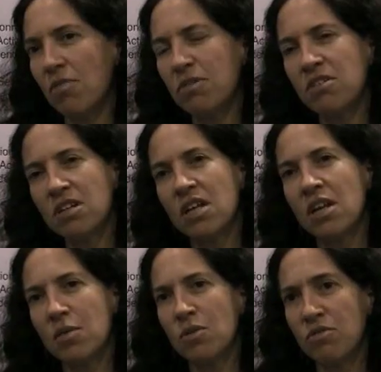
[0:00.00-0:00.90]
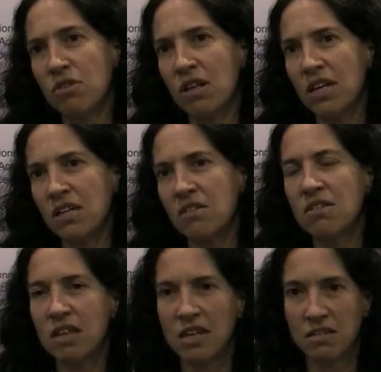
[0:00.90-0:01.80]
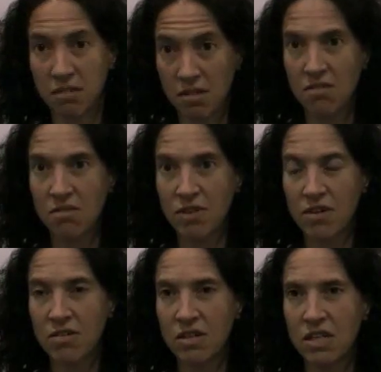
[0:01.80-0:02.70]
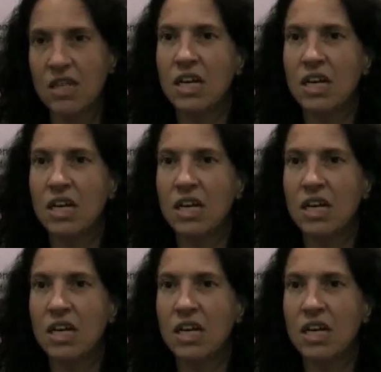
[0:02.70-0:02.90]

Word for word: particularly with related to their disease severity